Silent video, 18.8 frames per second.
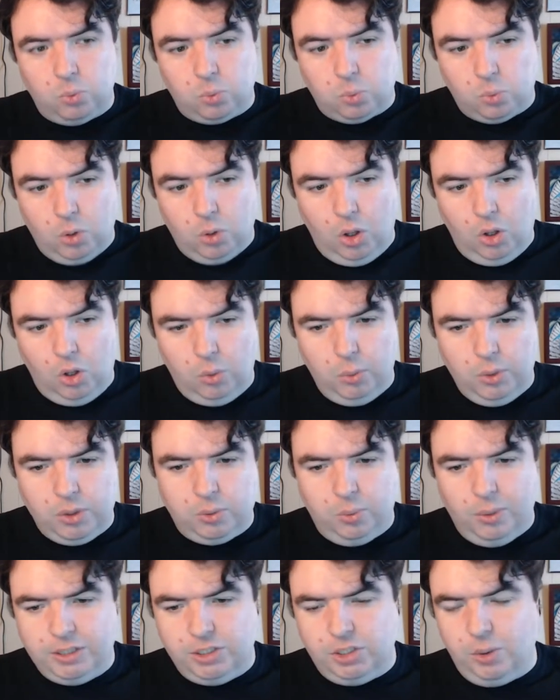roll
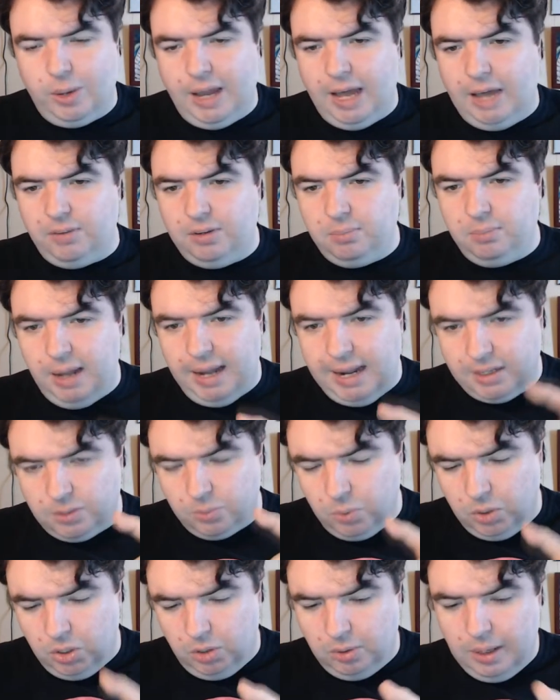with what you have in
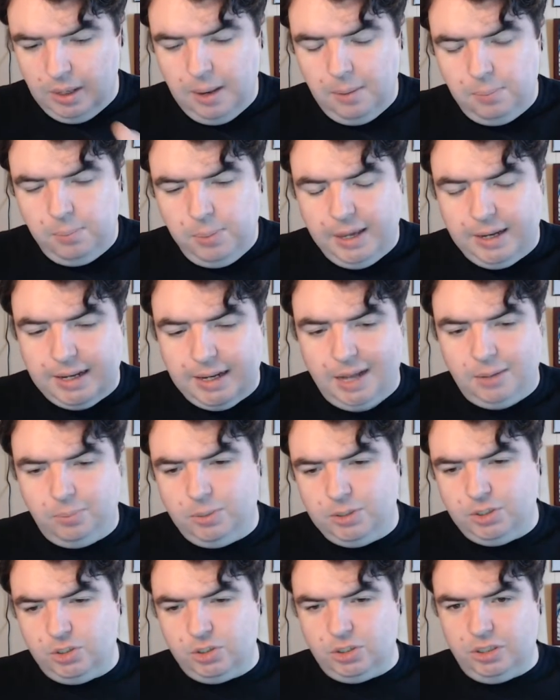mind, will pick up
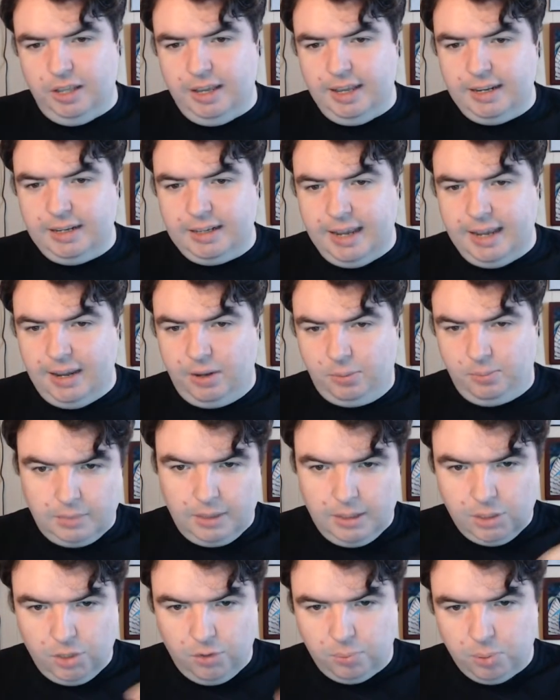what you're laying down.
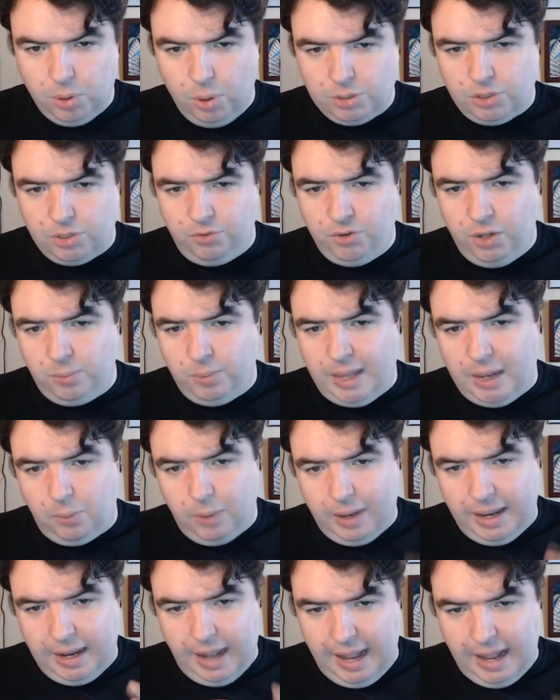If you approach the film that
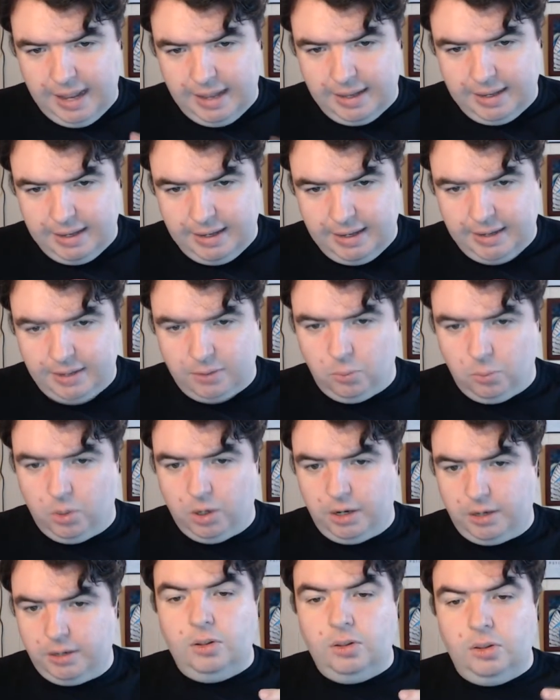way, it can
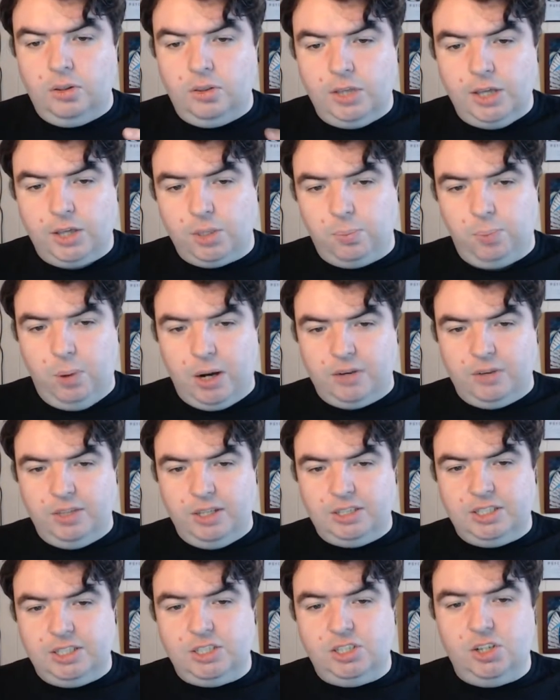work. The other part of
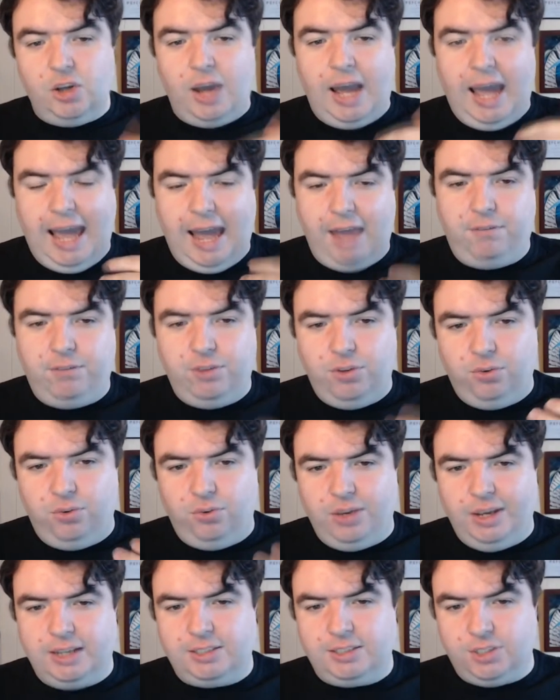this is you have to
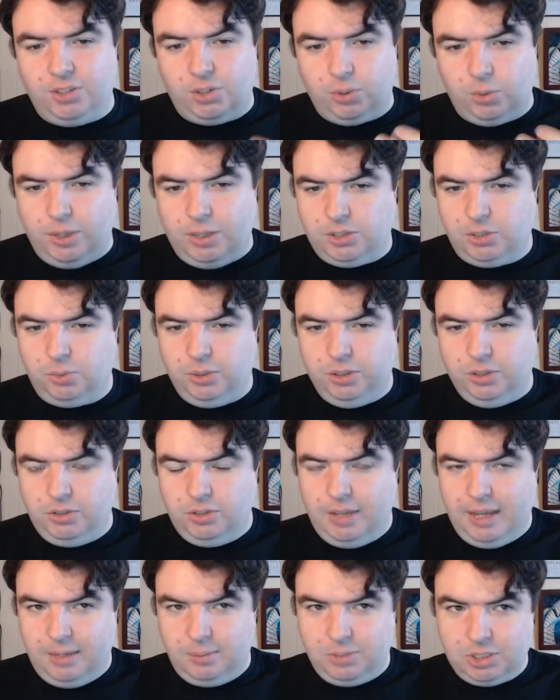fix the terrestrial
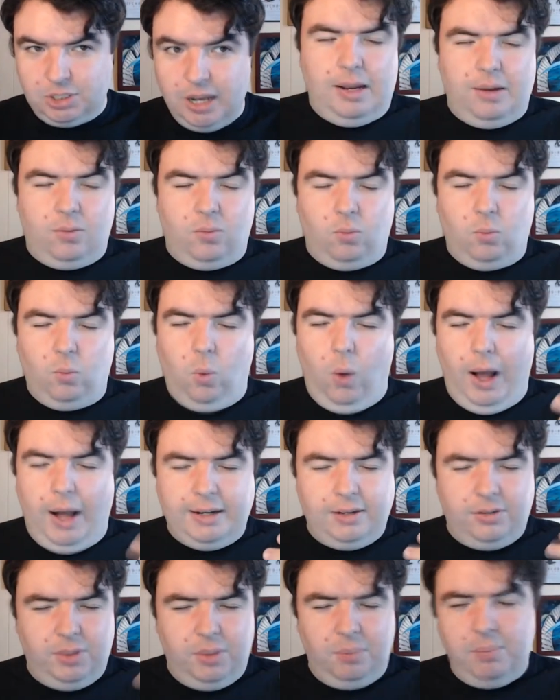names. One
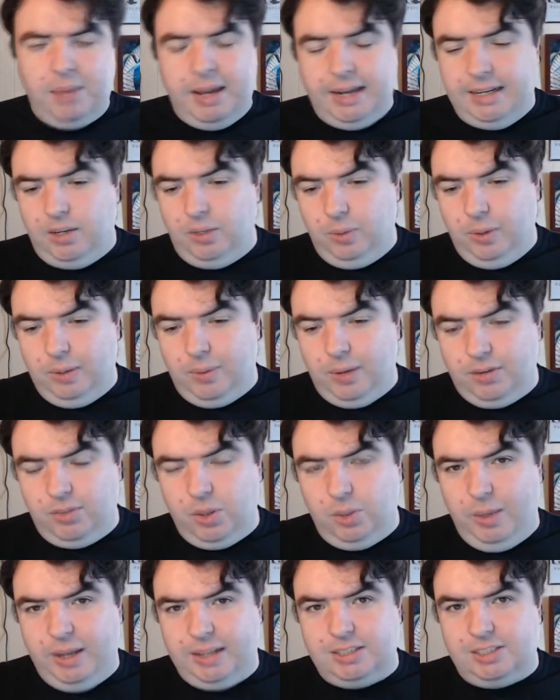of the
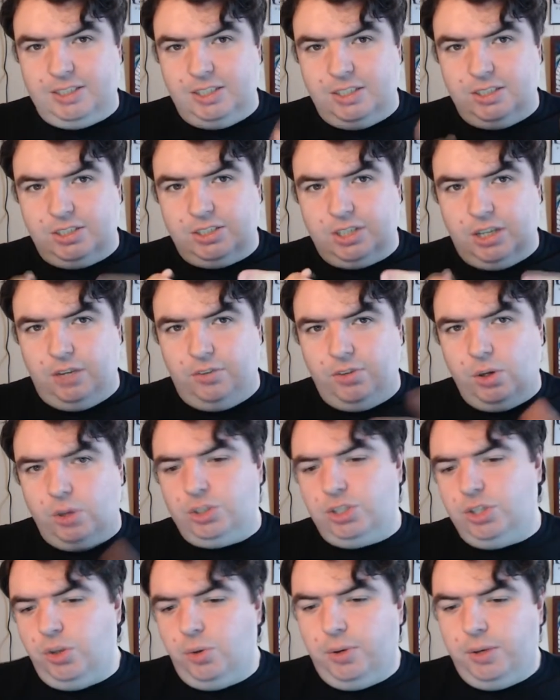weaknesses of
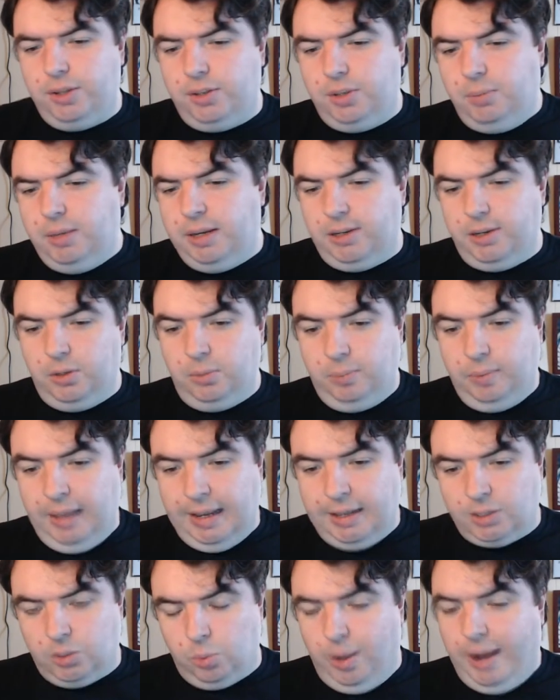Yoshiyuki Tamino
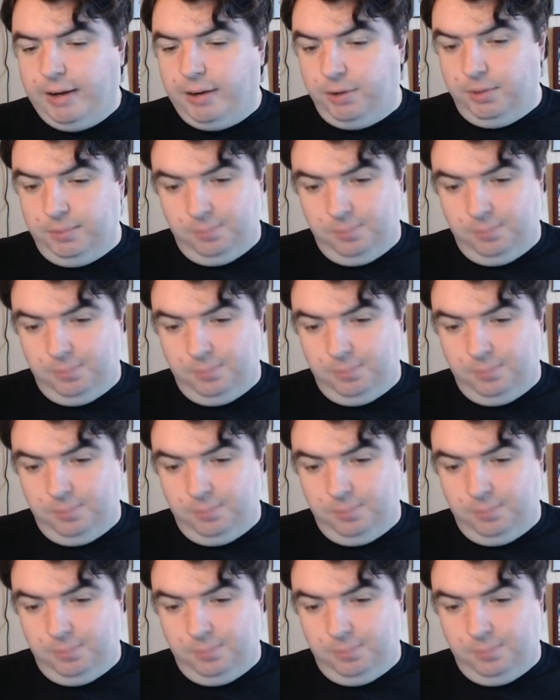as a writer